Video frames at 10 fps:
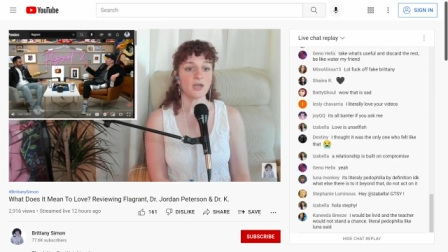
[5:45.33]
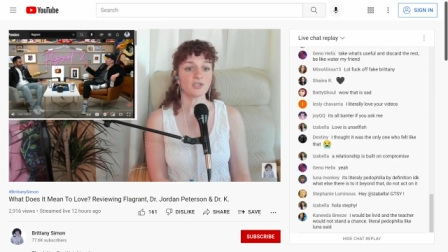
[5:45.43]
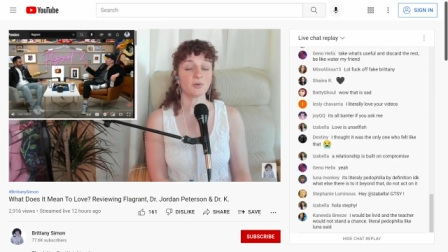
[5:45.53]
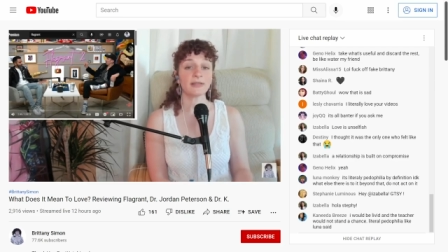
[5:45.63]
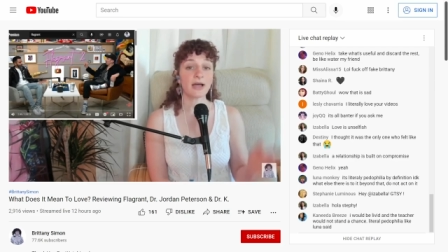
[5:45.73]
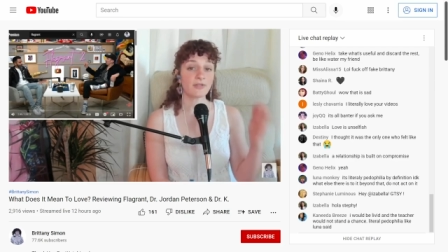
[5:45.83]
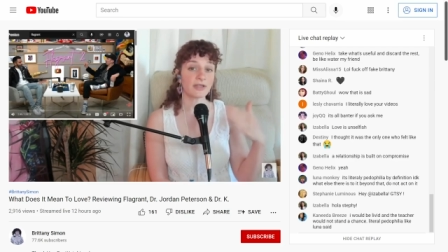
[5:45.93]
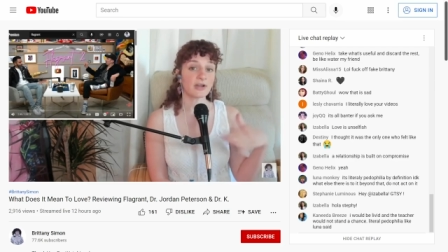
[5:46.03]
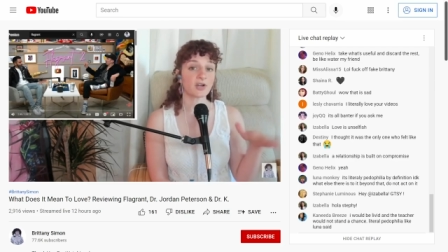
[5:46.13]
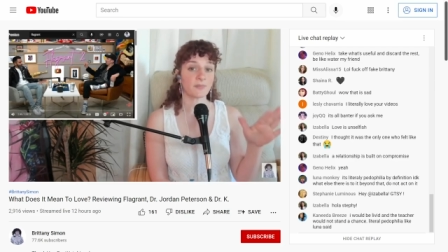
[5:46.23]
to allow
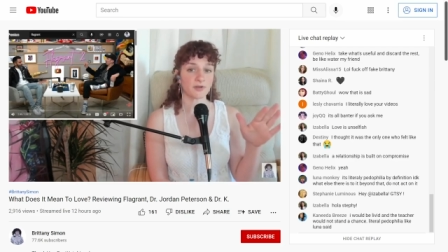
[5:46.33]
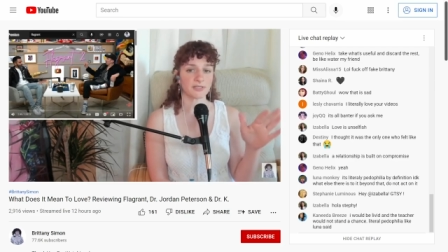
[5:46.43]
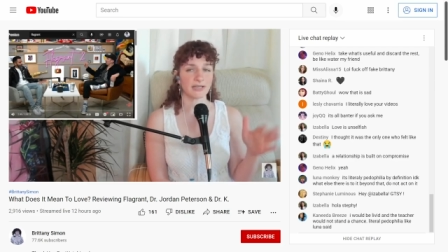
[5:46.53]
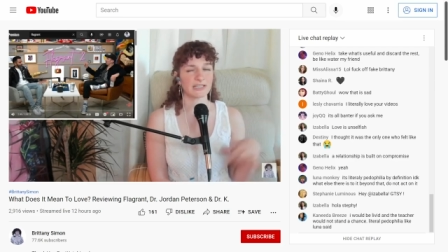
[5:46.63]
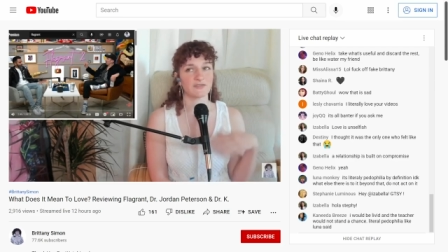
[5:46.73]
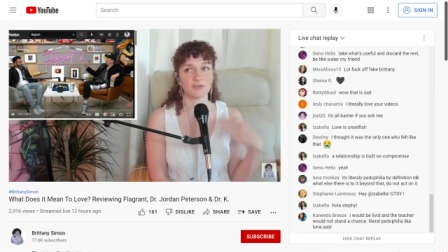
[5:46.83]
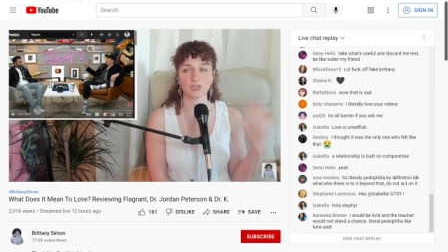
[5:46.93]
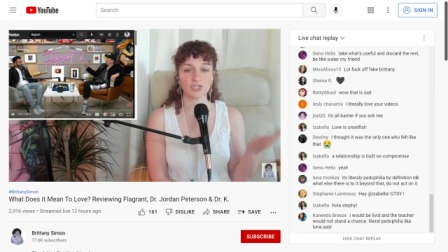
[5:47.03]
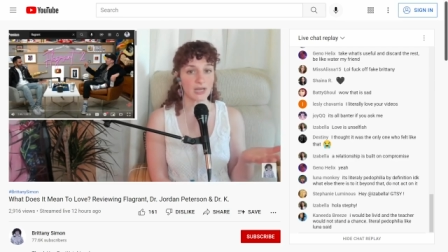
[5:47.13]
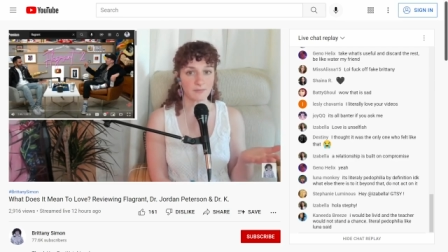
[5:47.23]
that younger person not to feel
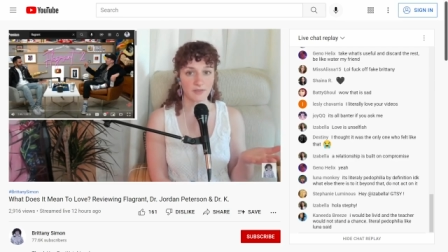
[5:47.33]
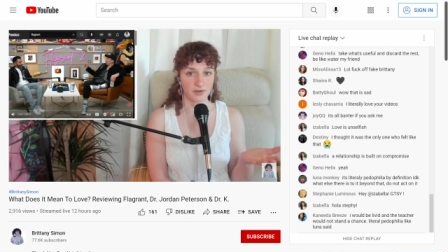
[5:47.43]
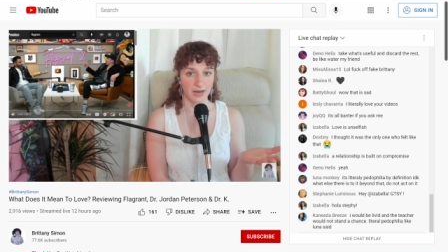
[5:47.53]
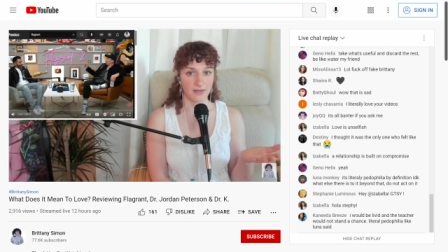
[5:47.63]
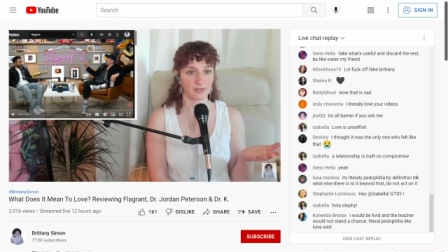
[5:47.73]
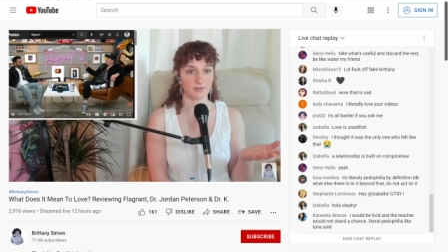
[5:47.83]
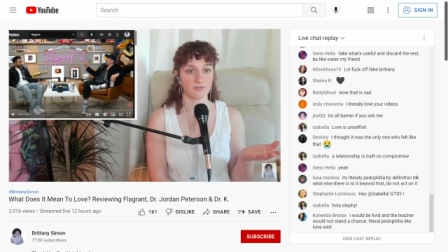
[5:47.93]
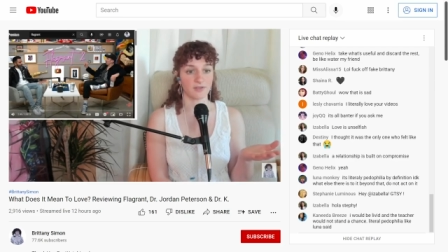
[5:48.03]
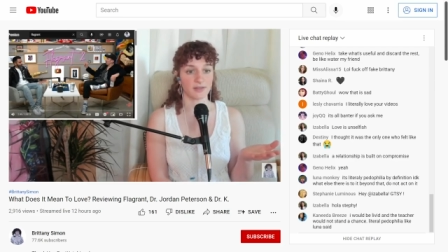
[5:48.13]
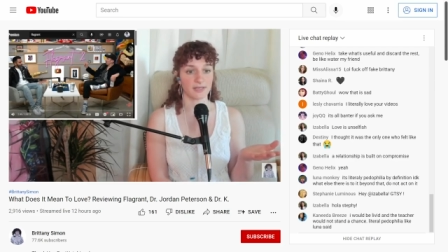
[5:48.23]
shame that they're having
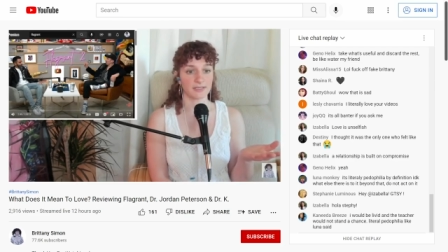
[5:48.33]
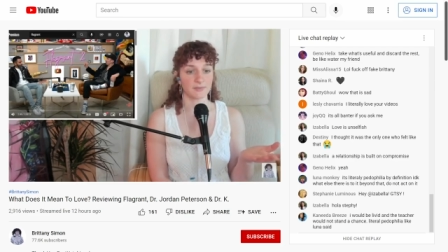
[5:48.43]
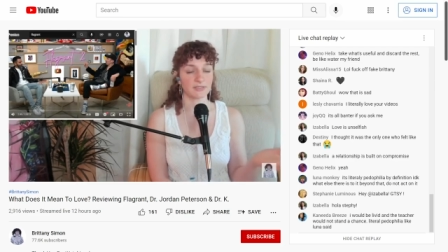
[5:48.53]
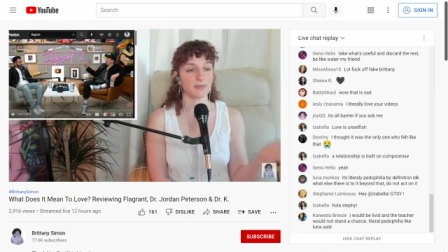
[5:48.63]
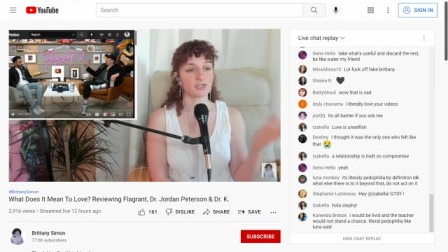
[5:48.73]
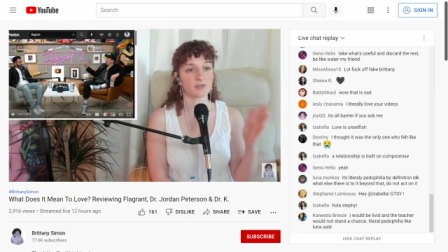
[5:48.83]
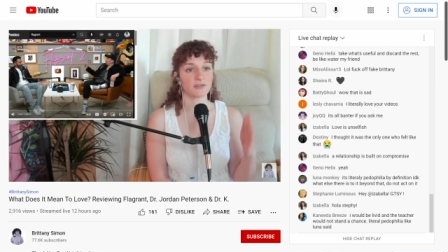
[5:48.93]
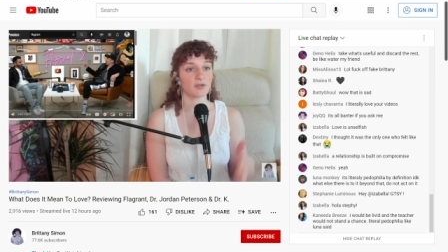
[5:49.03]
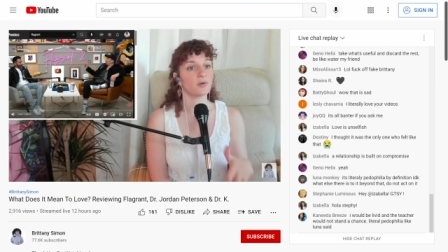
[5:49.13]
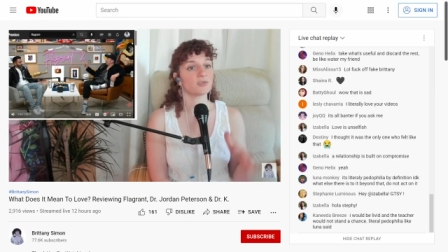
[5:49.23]
those feelings, but to make sure that
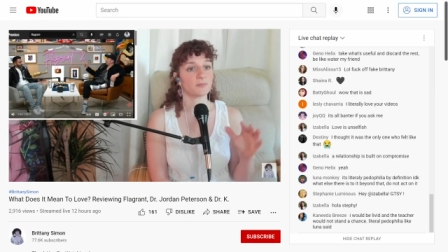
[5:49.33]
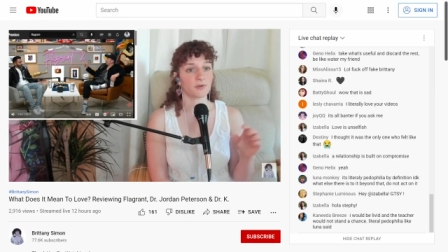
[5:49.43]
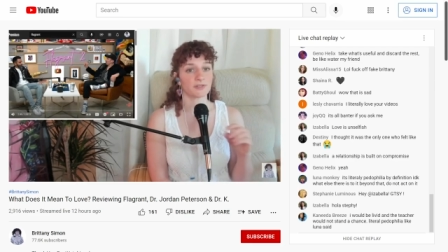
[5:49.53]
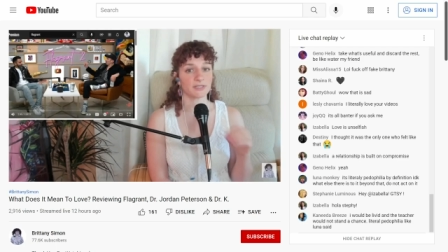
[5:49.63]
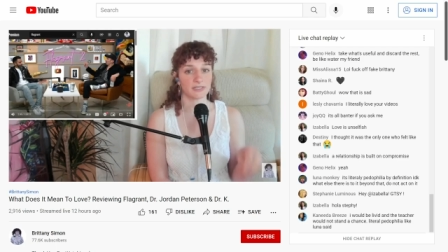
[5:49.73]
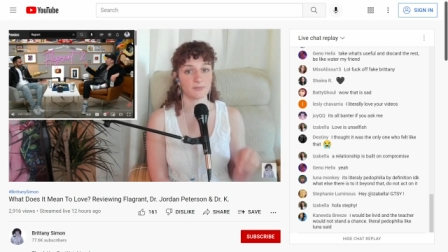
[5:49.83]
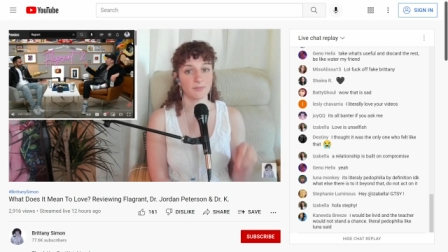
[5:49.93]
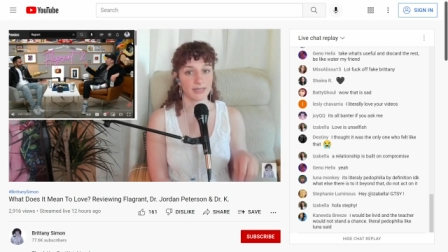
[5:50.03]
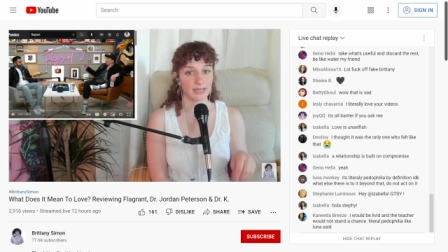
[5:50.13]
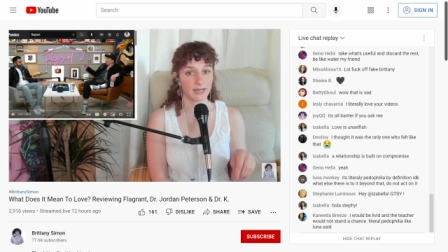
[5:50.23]
the older person is
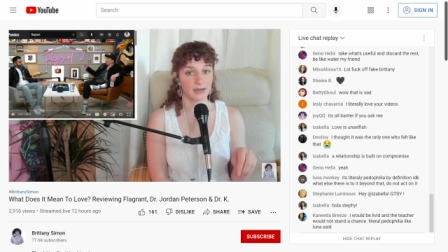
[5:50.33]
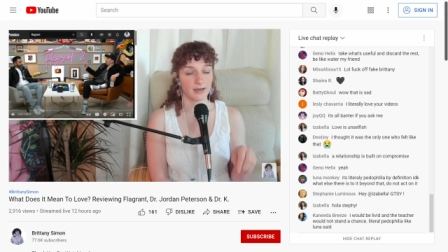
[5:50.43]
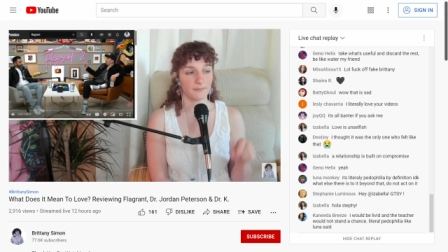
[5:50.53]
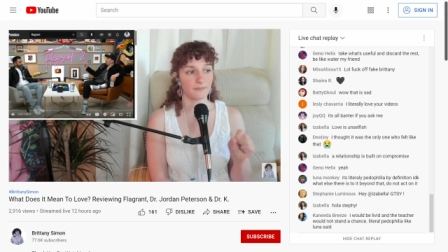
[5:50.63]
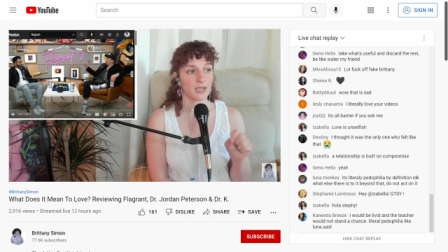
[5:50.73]
making um,